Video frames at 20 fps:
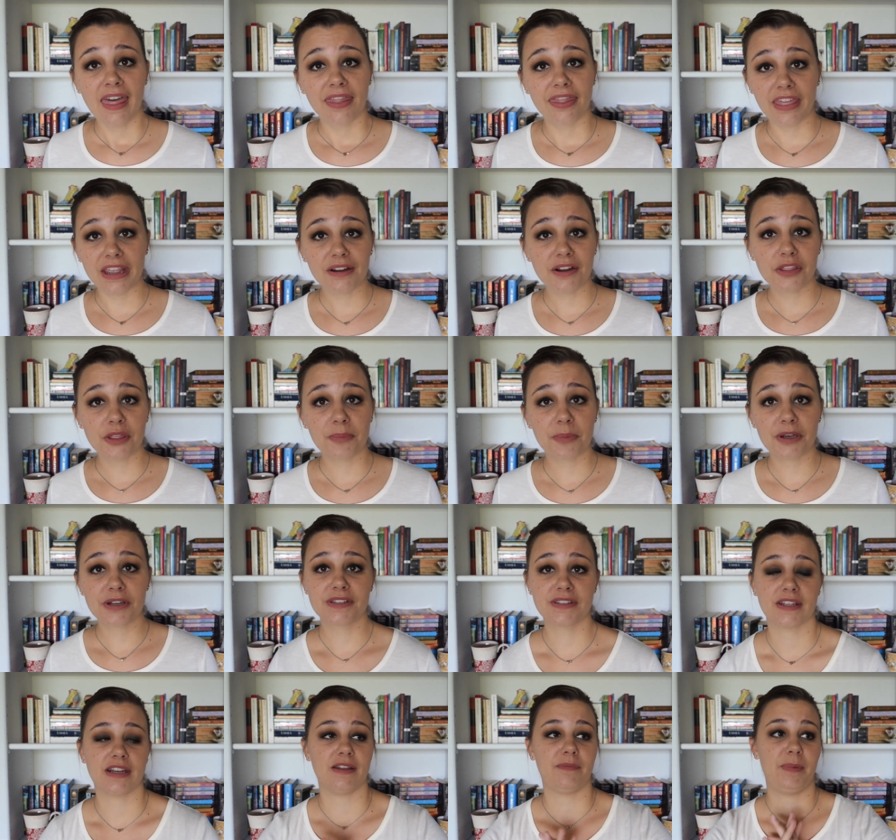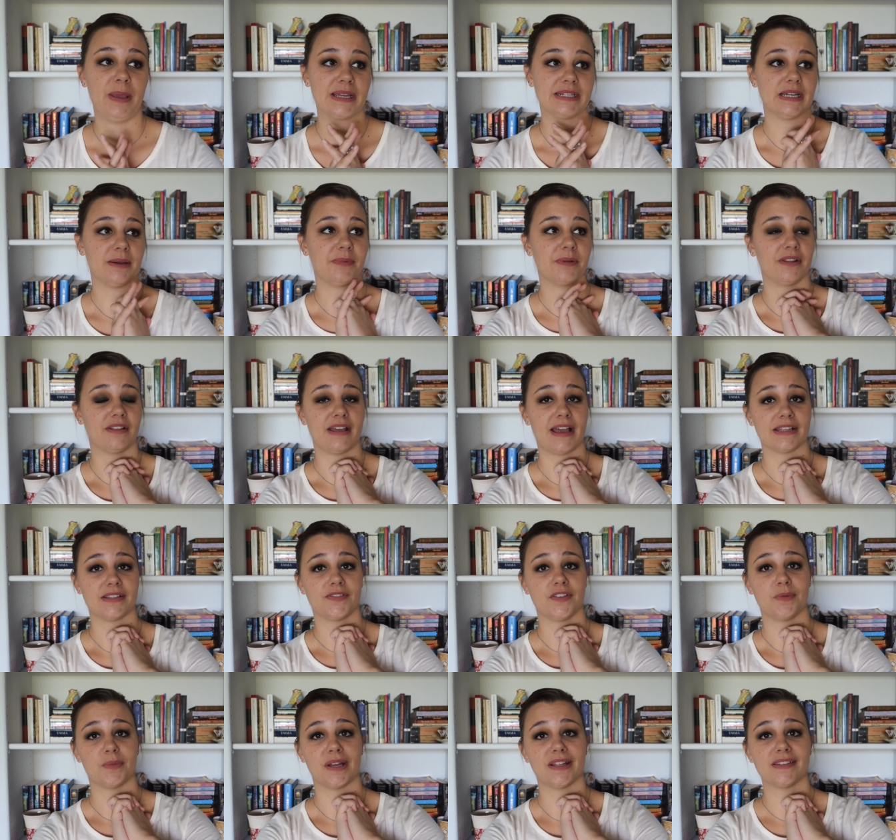There are the books that I picked up in the last
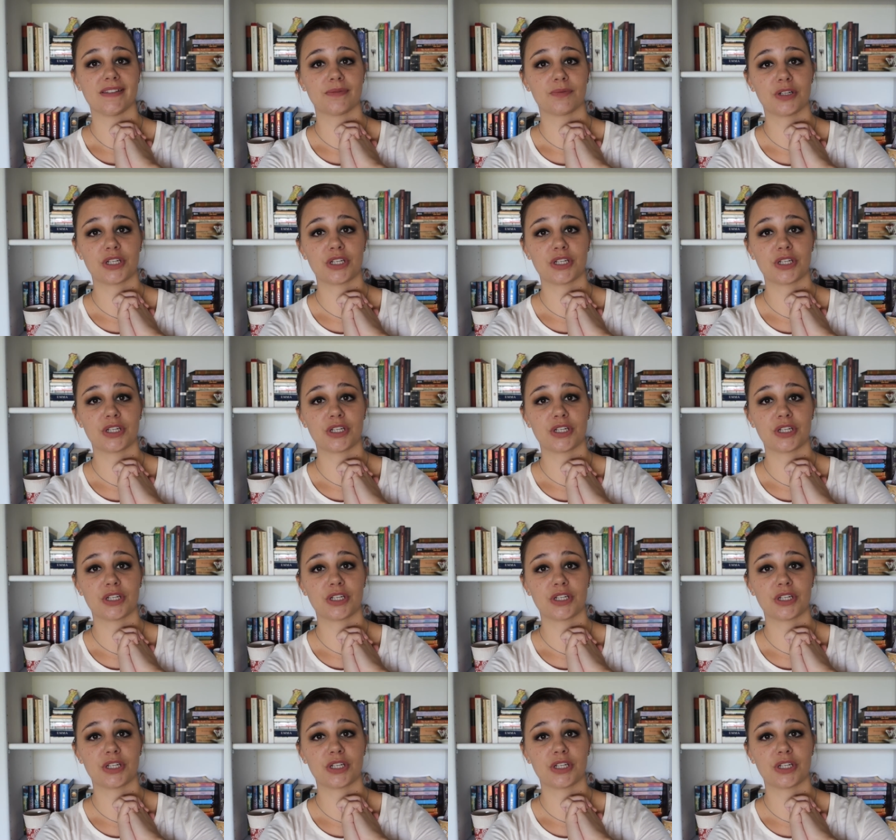few months,